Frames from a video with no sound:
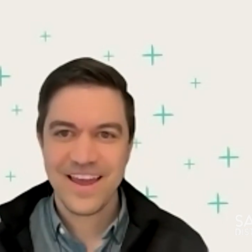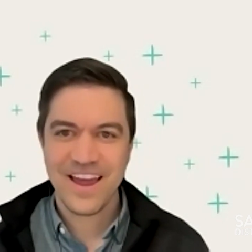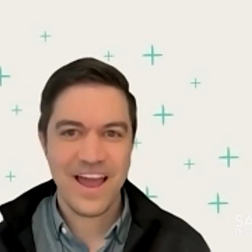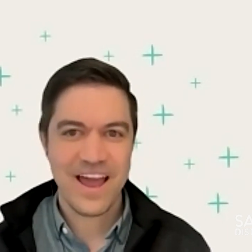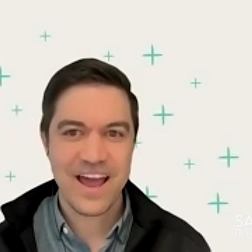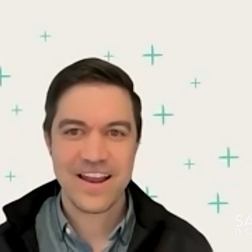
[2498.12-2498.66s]

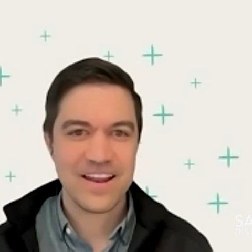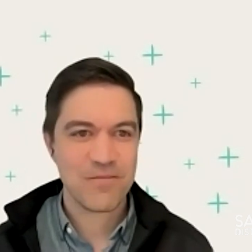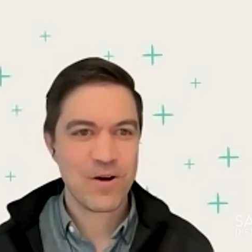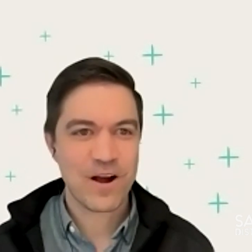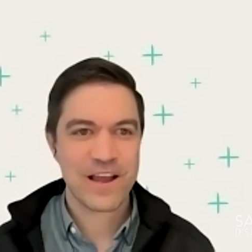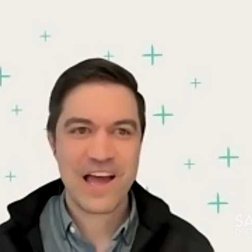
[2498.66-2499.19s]

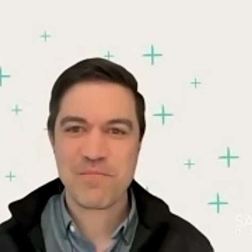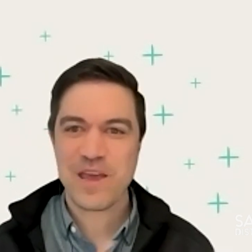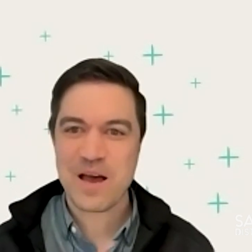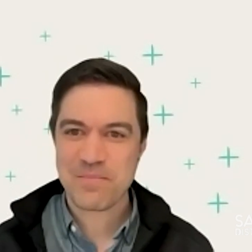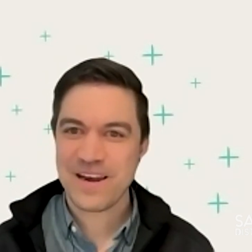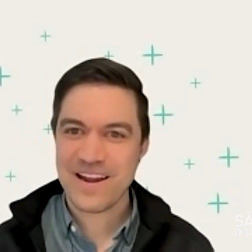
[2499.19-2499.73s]
and what kept
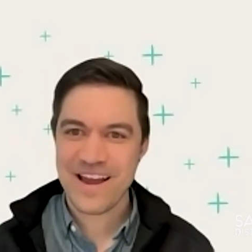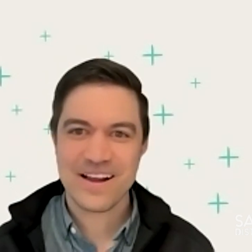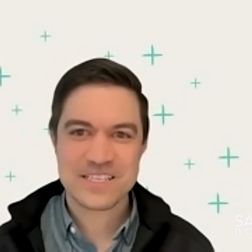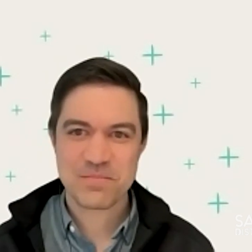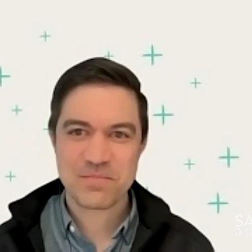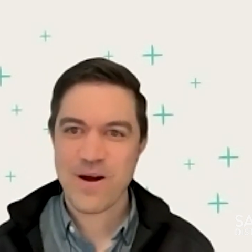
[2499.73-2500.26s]
me up at night
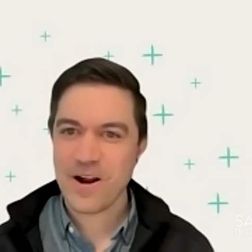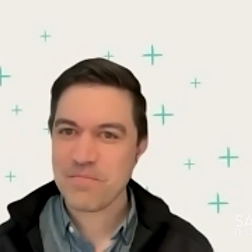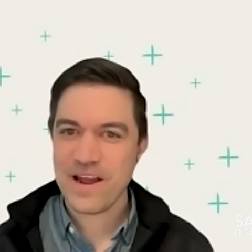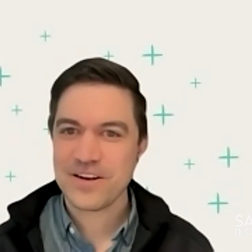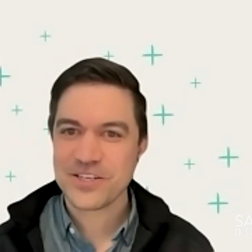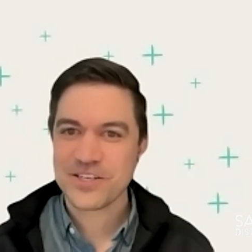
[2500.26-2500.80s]
as a product
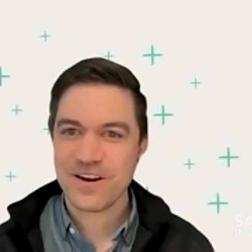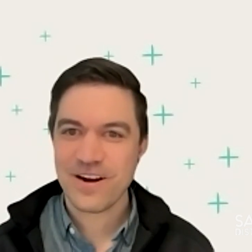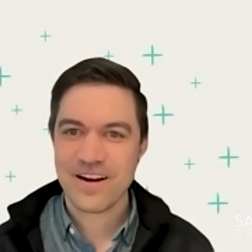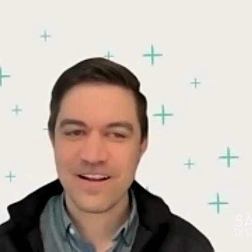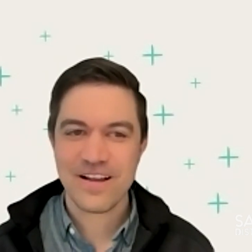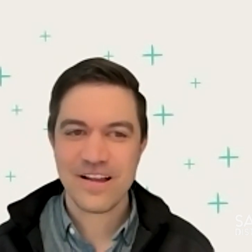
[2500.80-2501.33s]

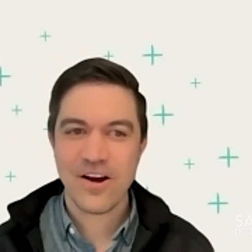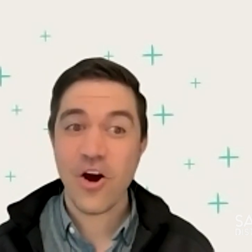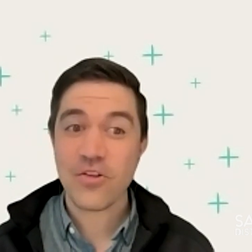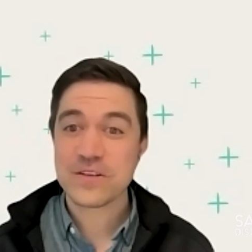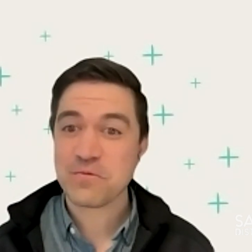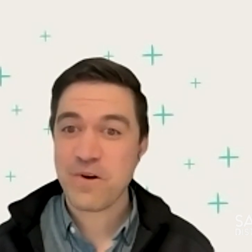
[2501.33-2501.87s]
manager
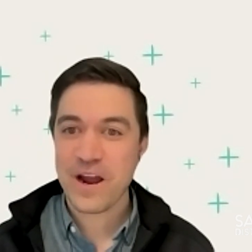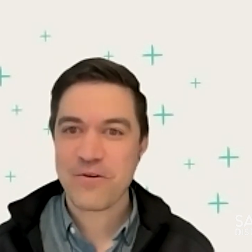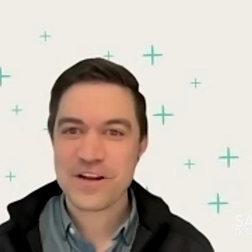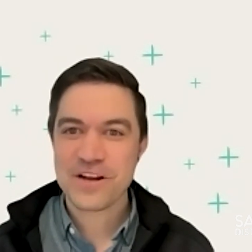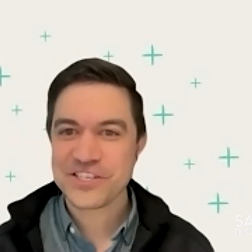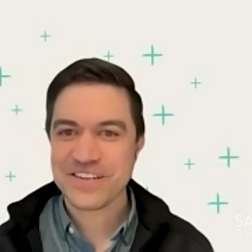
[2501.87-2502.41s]
are those why
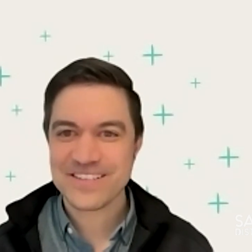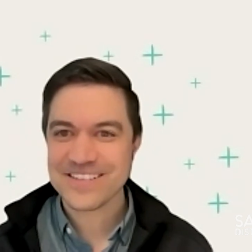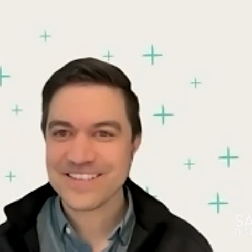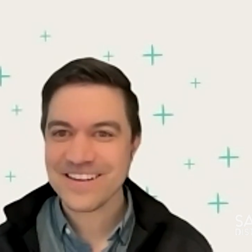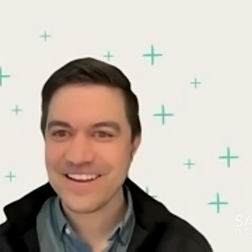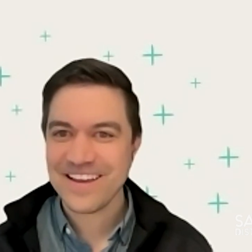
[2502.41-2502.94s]

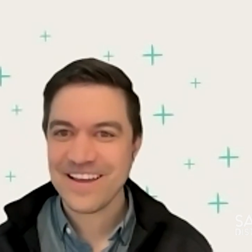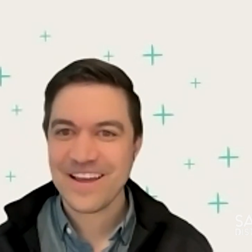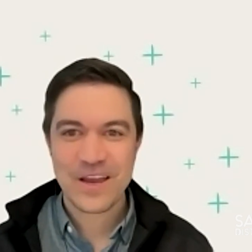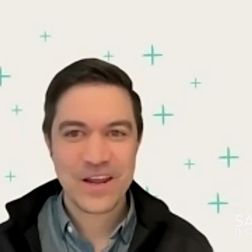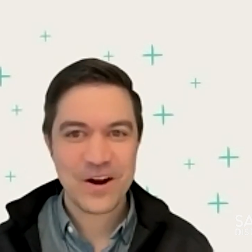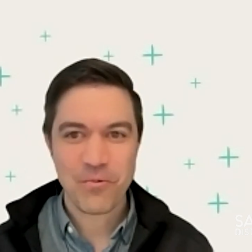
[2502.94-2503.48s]
questions
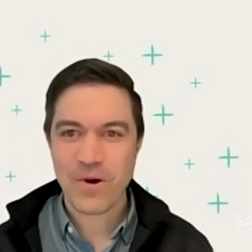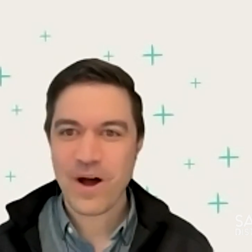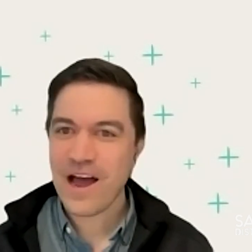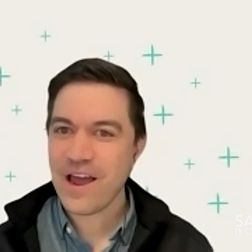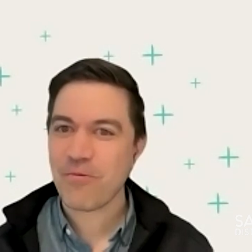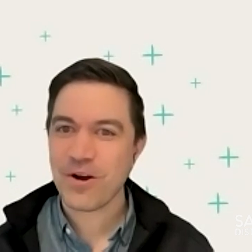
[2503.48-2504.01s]
you know
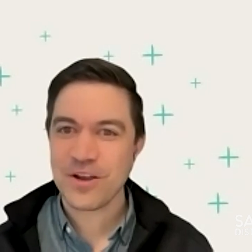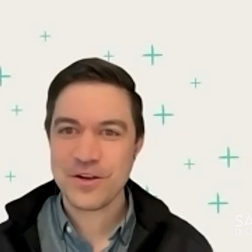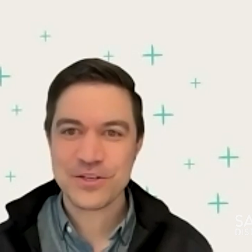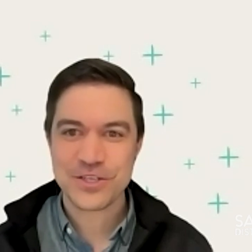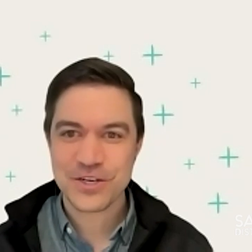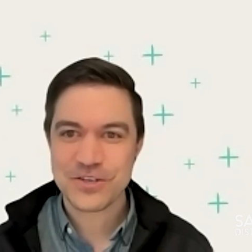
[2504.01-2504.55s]
why were
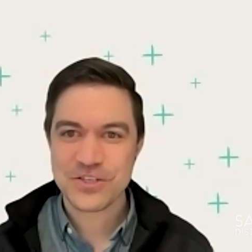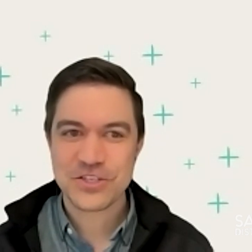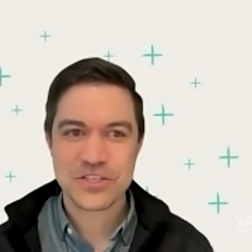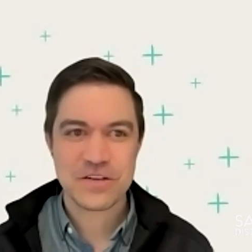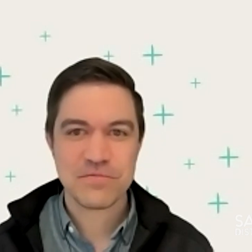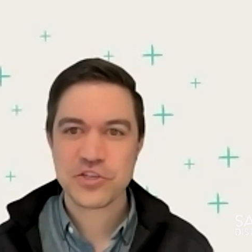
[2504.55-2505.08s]

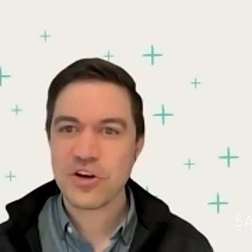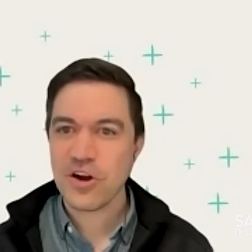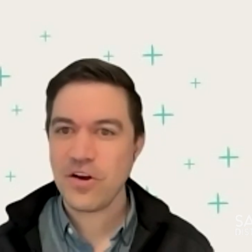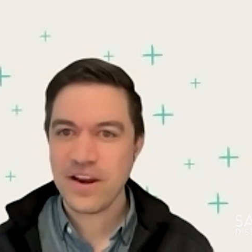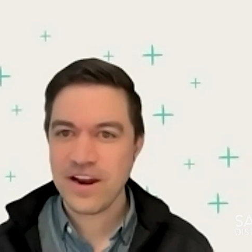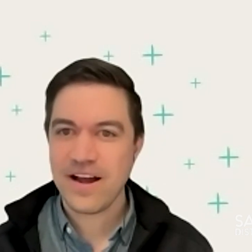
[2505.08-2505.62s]
users
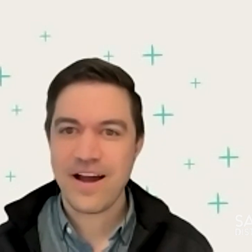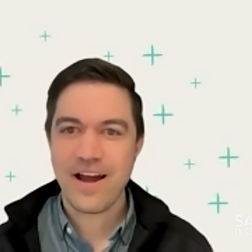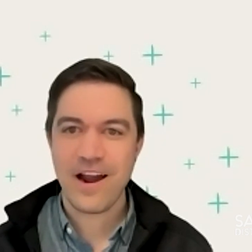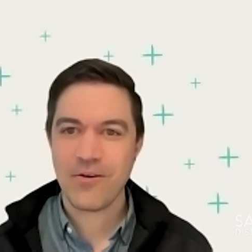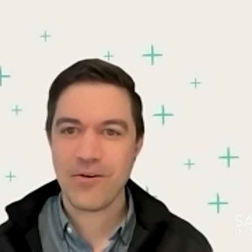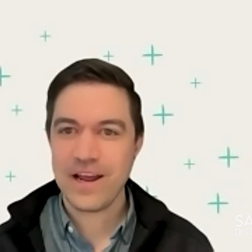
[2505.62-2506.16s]
churning at a
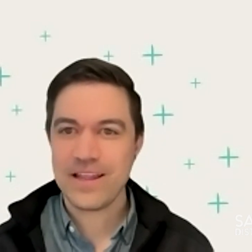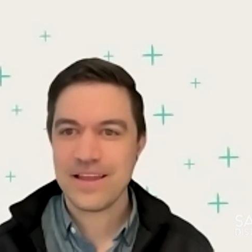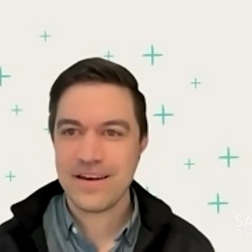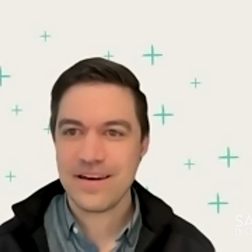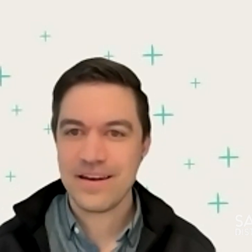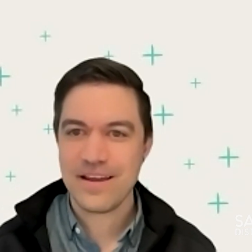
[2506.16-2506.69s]
higher rate
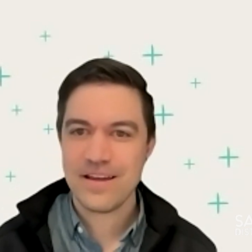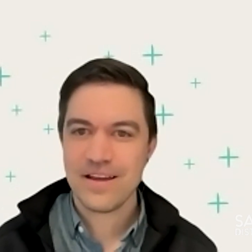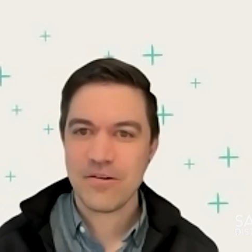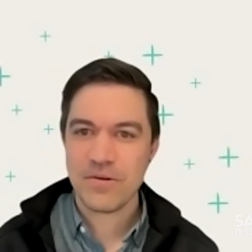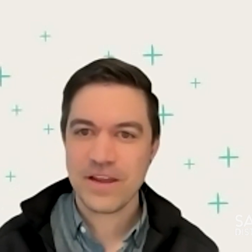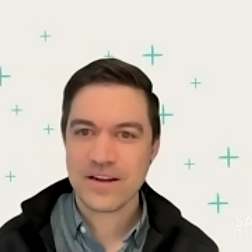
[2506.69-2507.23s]
than
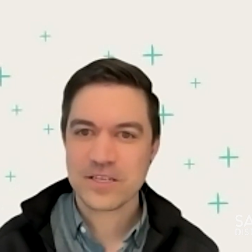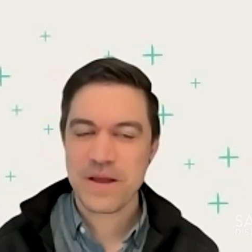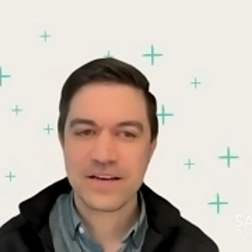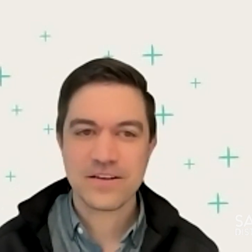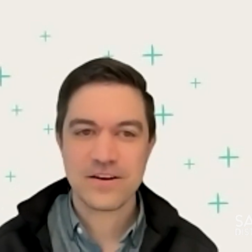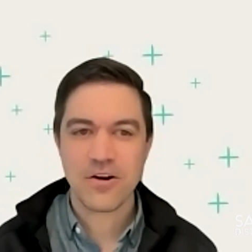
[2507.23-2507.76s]
we
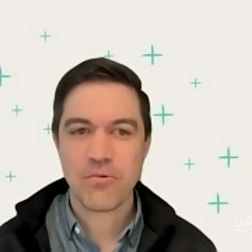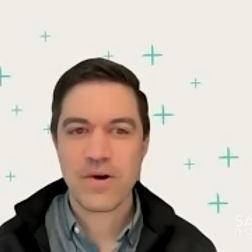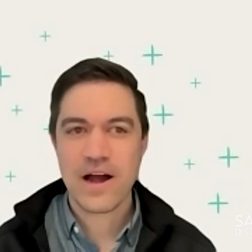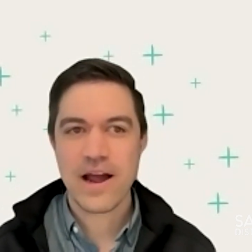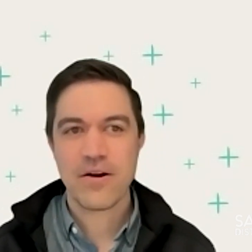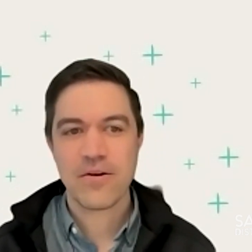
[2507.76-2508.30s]
expected or
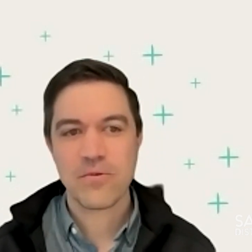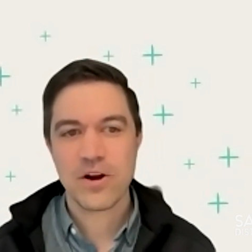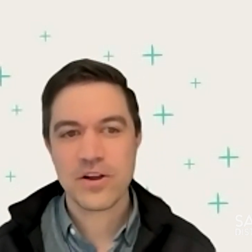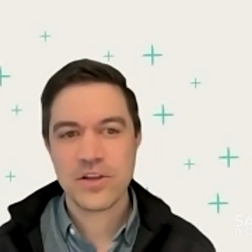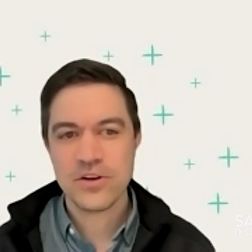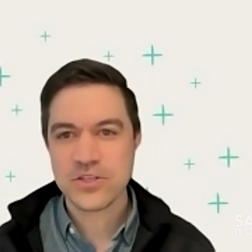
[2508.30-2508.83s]
why
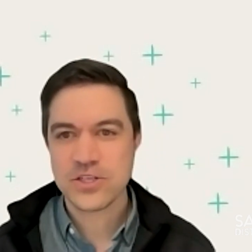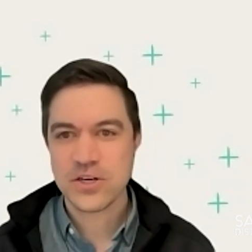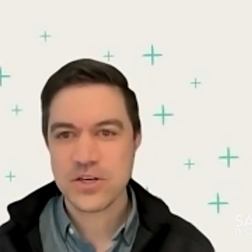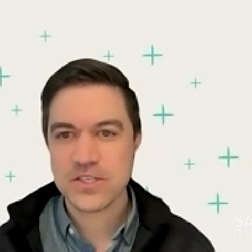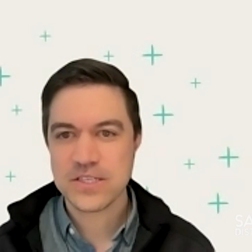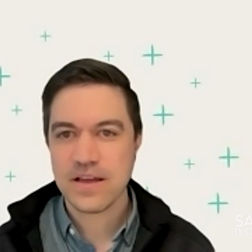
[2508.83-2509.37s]
were
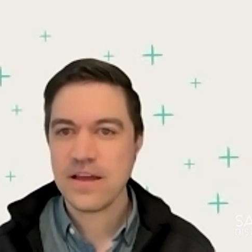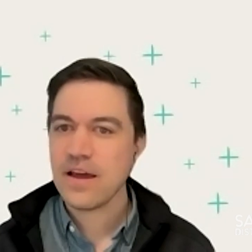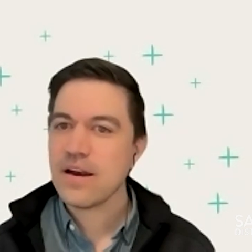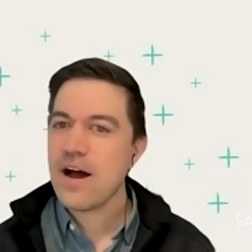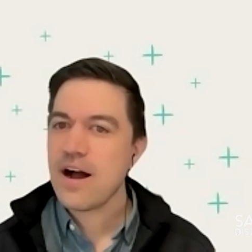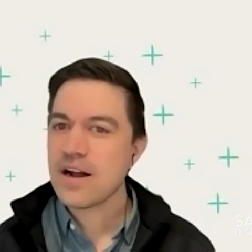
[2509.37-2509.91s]
users
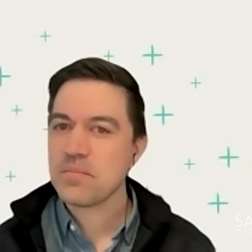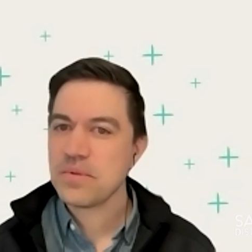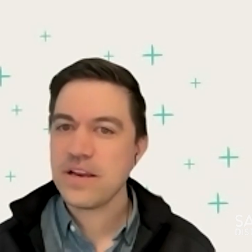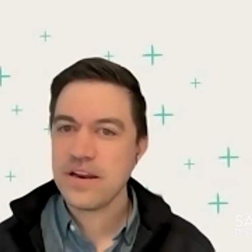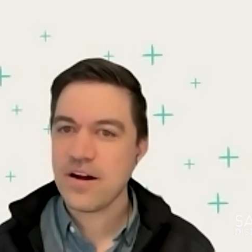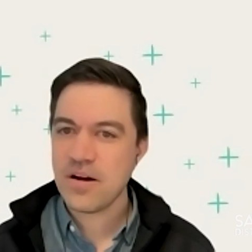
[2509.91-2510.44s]
not
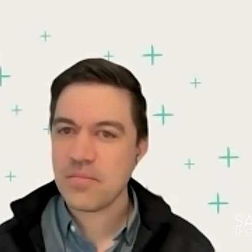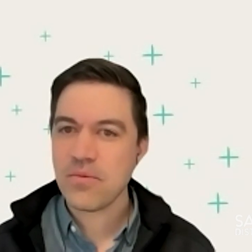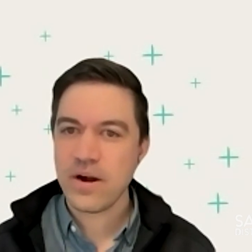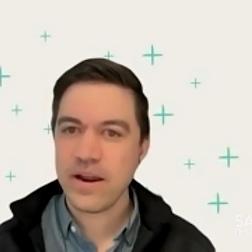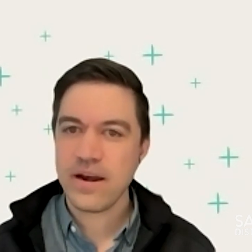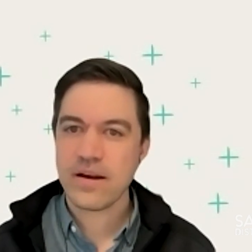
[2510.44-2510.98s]
completing
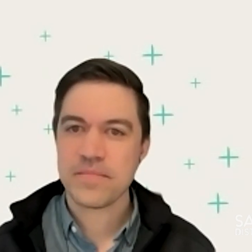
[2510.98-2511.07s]
onboarding